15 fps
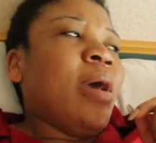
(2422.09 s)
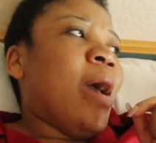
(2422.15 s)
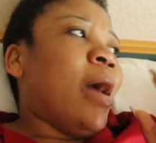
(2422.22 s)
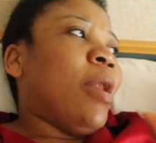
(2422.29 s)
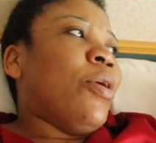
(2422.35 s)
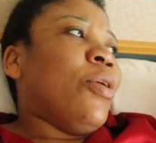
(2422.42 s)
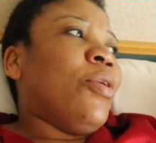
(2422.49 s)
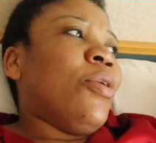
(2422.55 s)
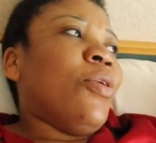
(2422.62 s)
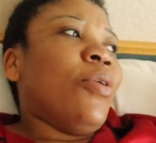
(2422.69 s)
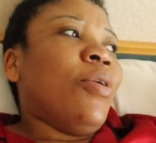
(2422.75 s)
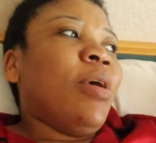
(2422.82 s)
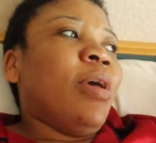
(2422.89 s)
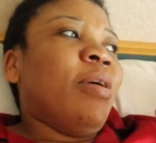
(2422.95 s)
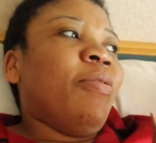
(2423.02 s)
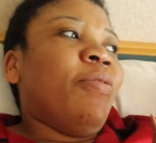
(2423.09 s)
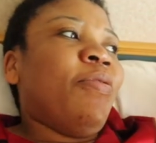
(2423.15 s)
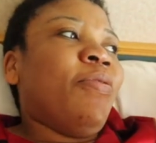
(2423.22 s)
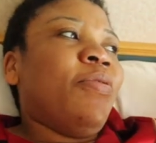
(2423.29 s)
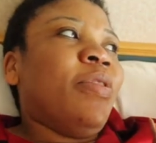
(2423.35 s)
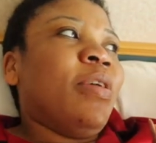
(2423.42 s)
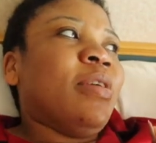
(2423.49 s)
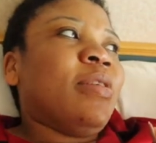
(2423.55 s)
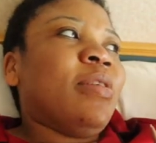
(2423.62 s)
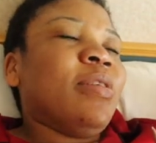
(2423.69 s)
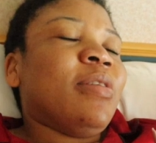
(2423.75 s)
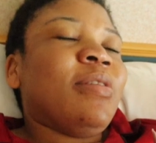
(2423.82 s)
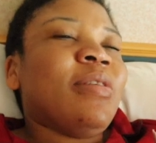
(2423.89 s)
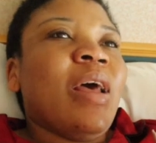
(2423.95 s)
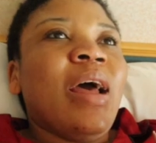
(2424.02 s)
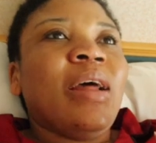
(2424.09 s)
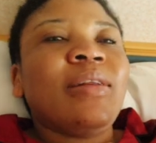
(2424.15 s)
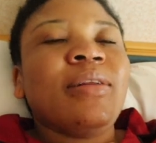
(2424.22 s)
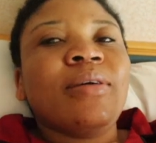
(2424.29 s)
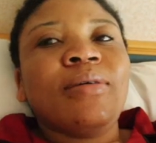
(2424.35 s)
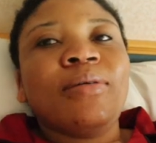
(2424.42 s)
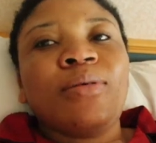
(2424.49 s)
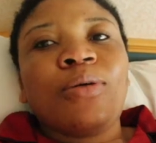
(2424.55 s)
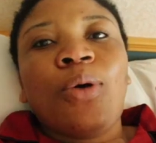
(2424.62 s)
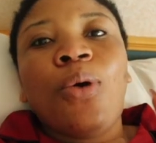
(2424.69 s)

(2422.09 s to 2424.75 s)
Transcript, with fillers: I don't know if this is at the